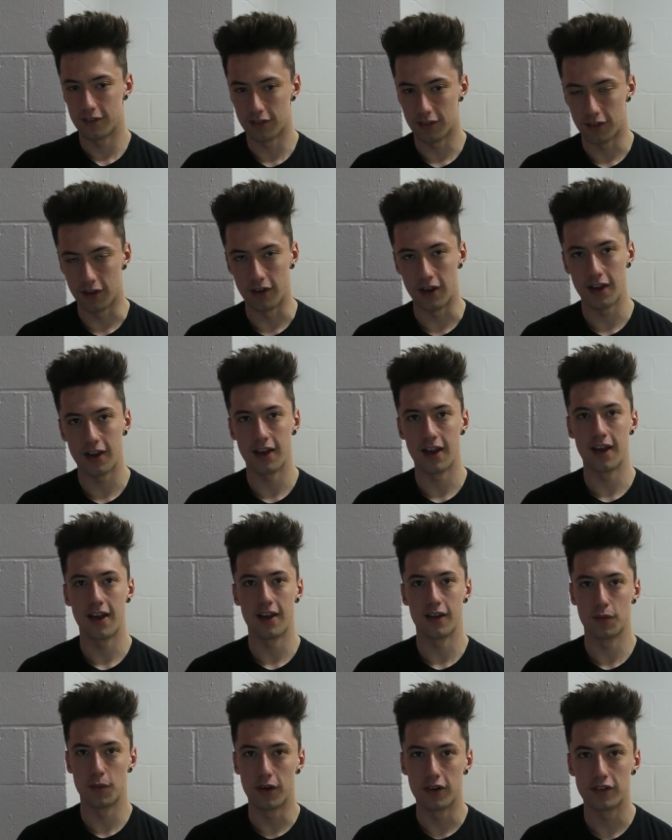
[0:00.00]

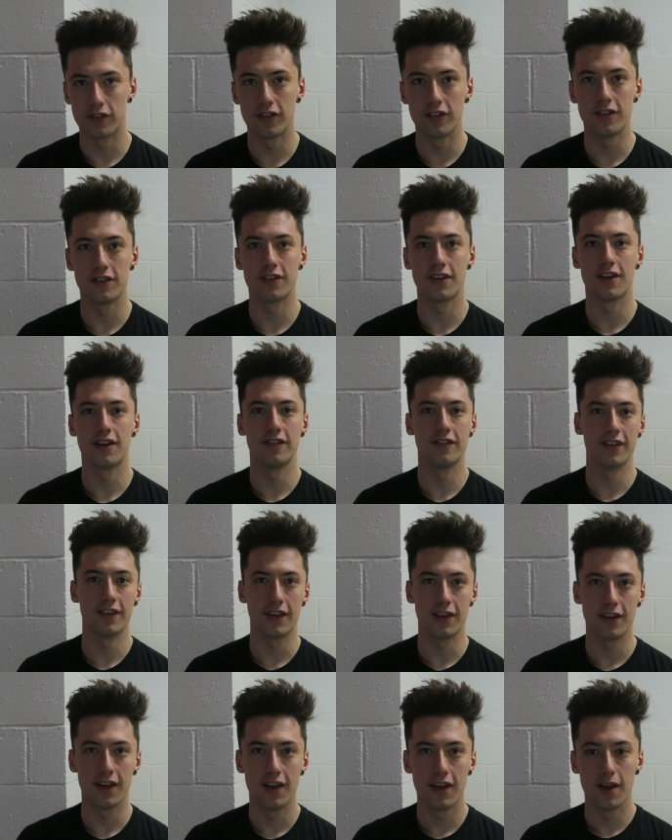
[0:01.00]
Like question yourself, and
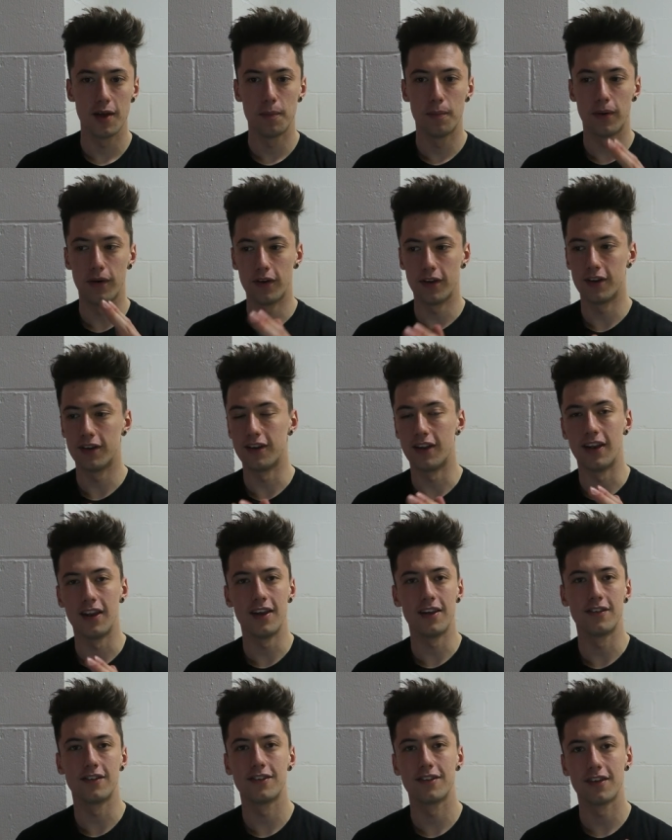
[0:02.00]
then put in a
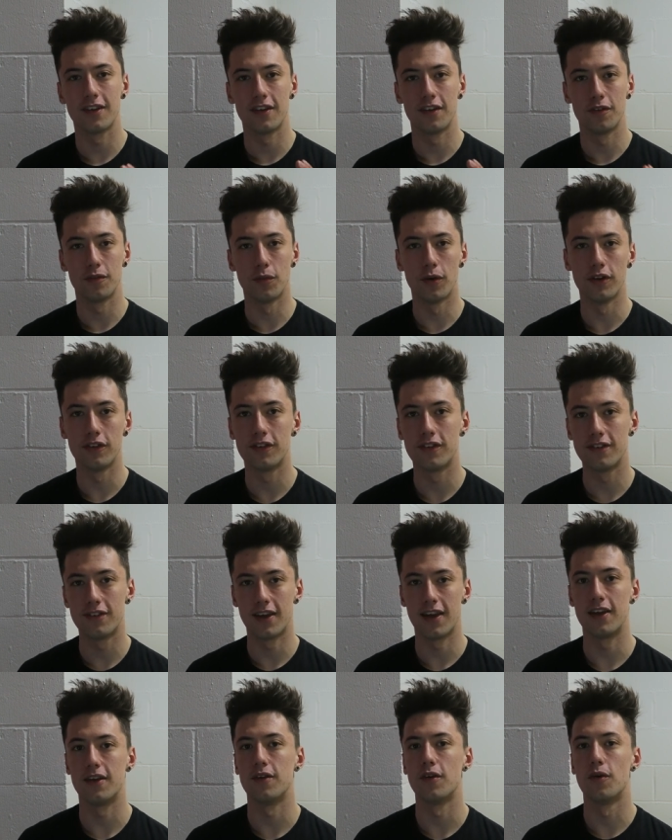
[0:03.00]
list one to
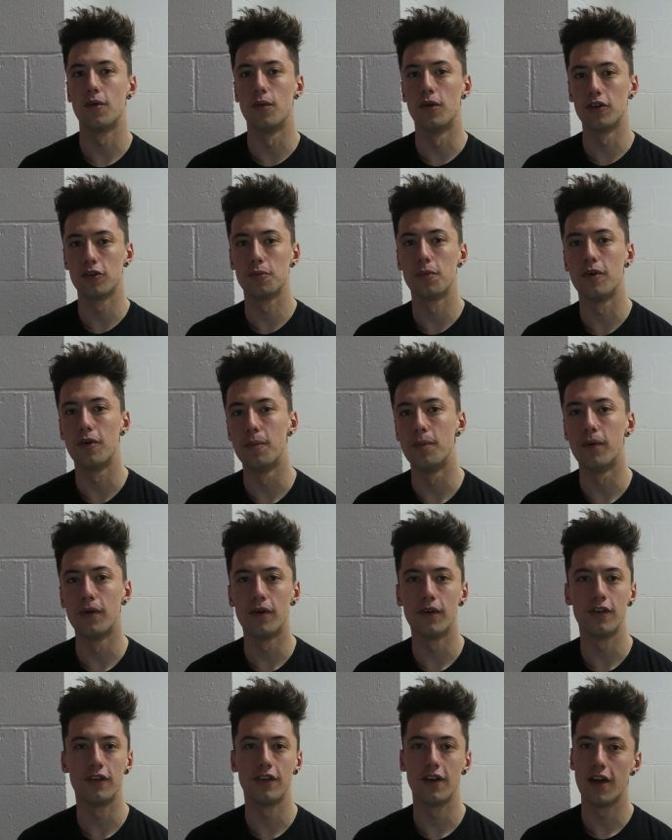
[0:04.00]
ten. What's more
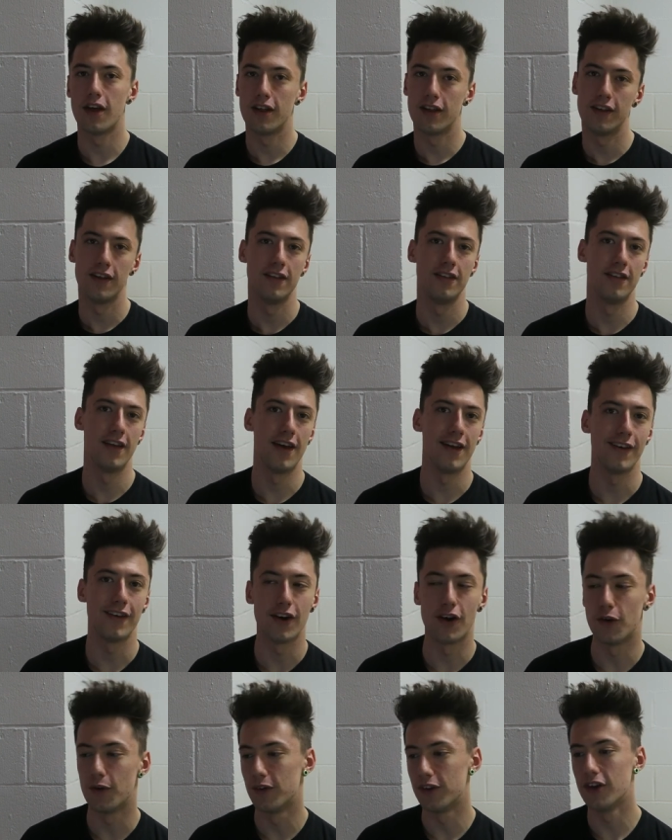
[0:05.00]
important? There you
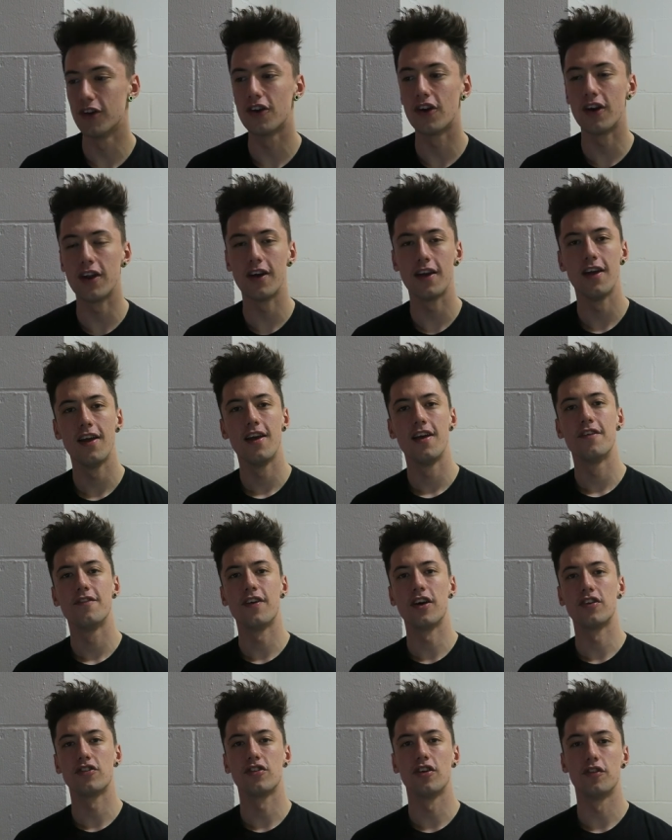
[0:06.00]
go. You got it.
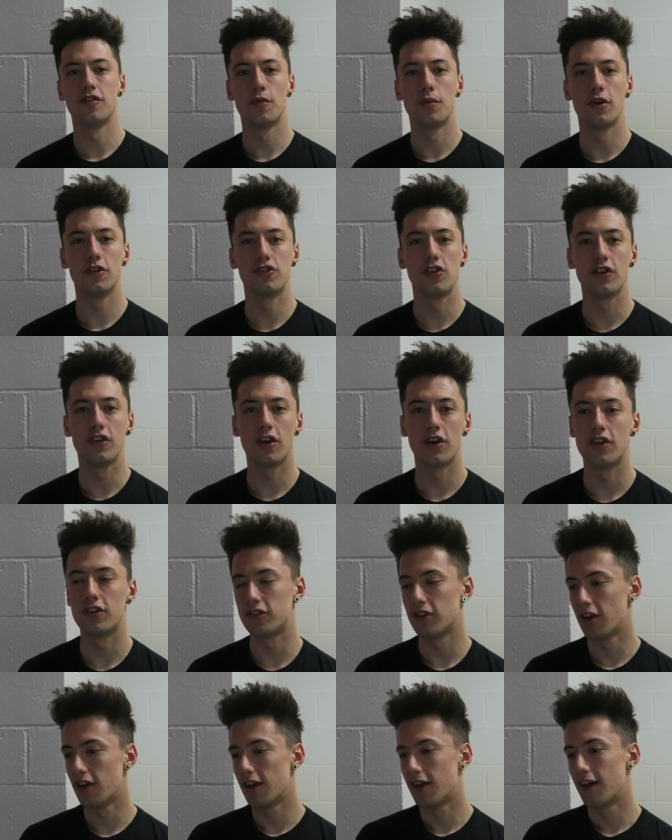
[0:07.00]
Thanks a lot for watching,
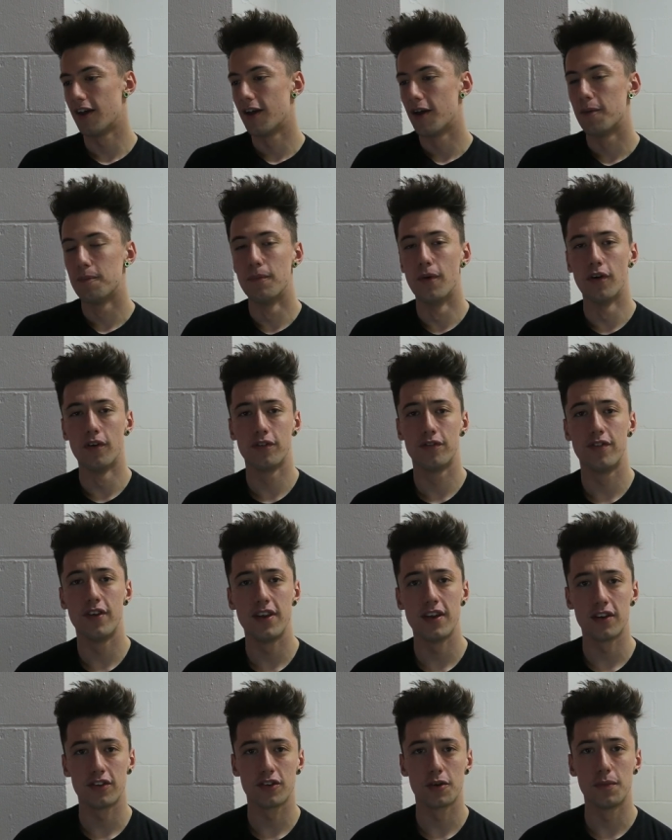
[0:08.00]
guys more
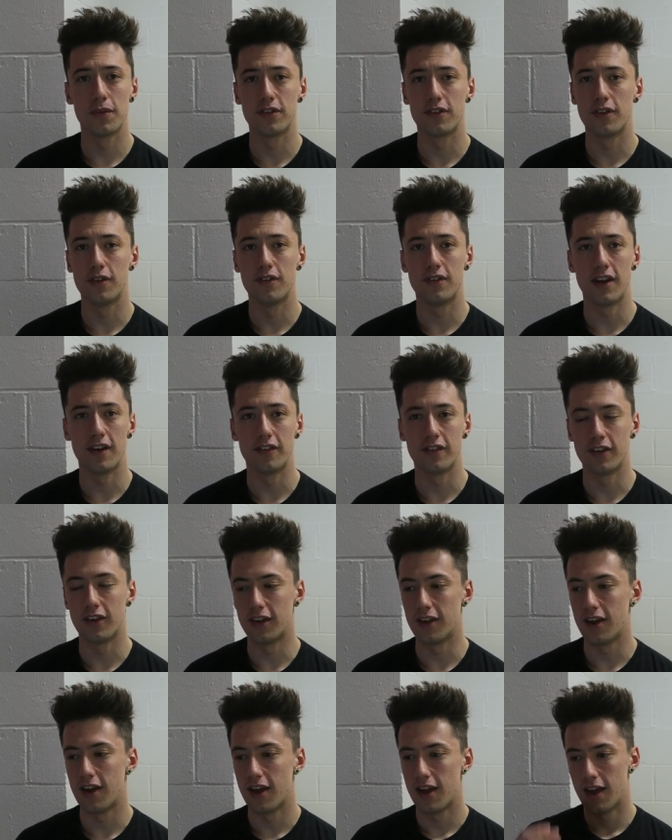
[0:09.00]
videos coming soon,
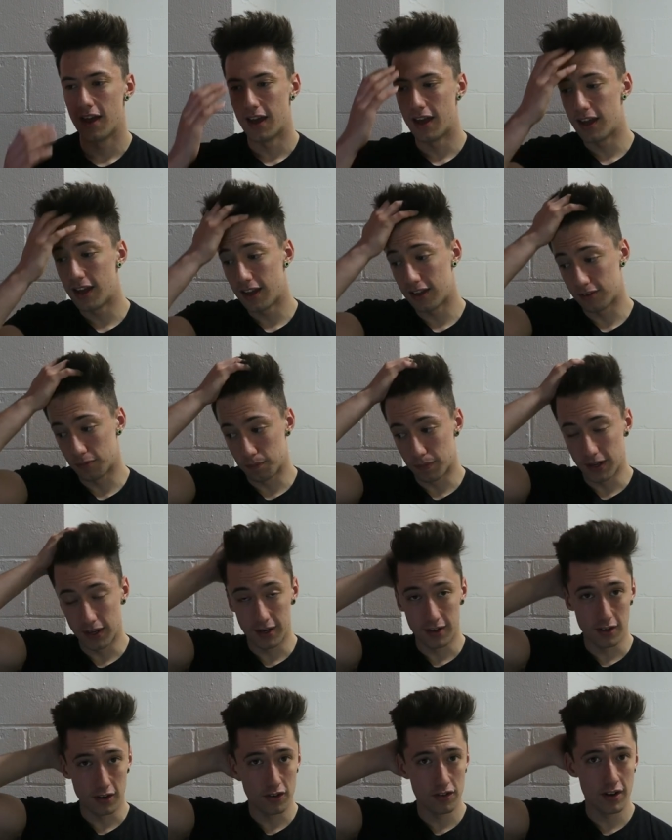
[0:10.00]
definitely. It has
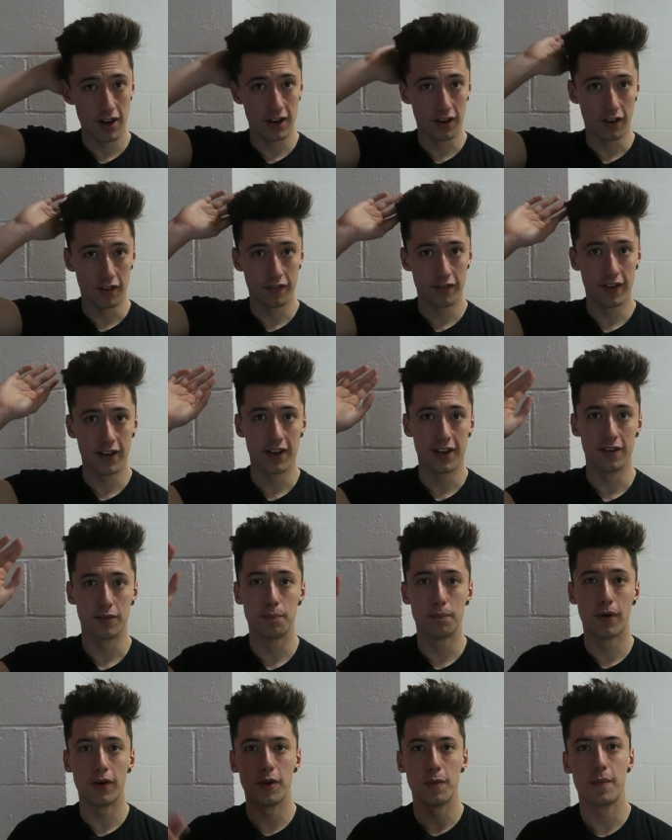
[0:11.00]
been Greg Lock Fitness.
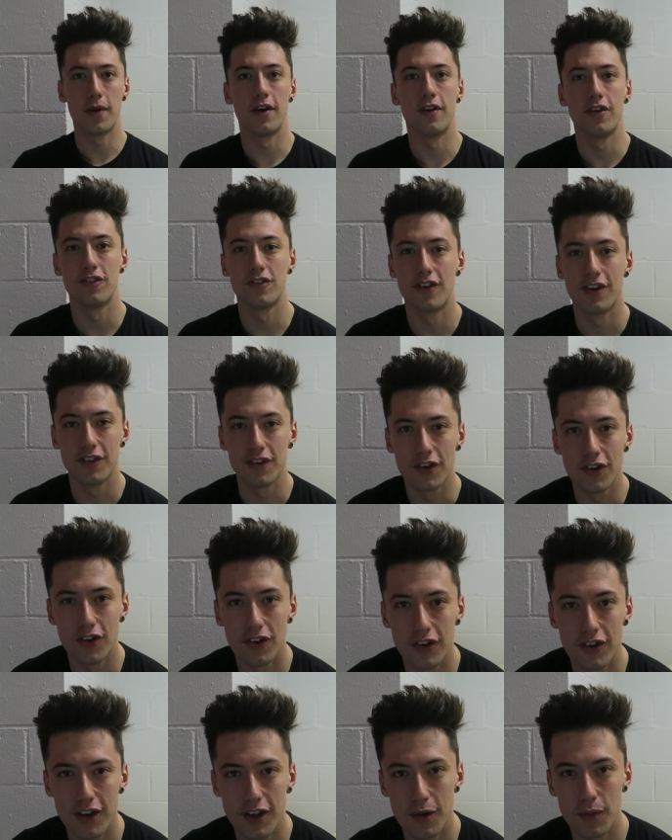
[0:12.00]
Body Power is around the
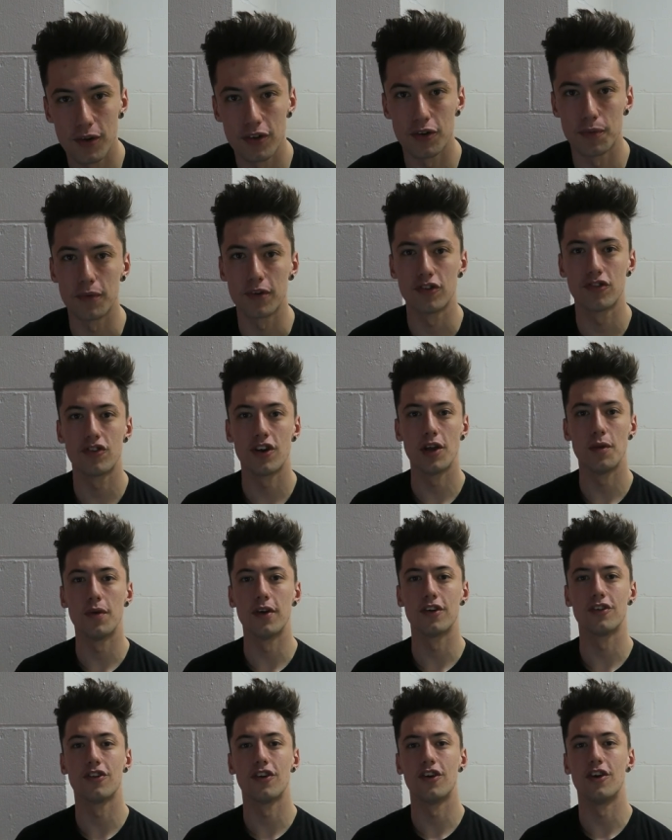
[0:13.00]
corner now, which I'm extremely
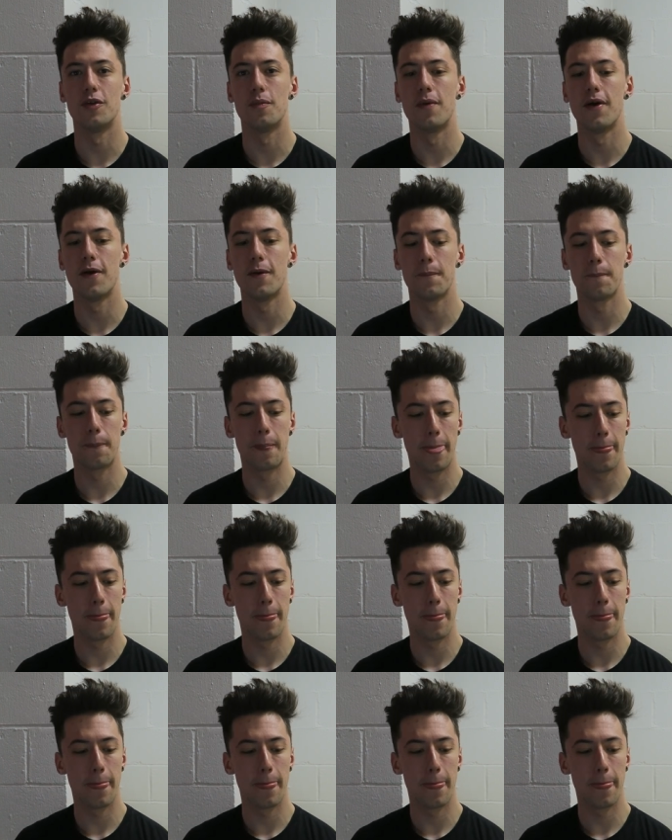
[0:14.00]
excited about.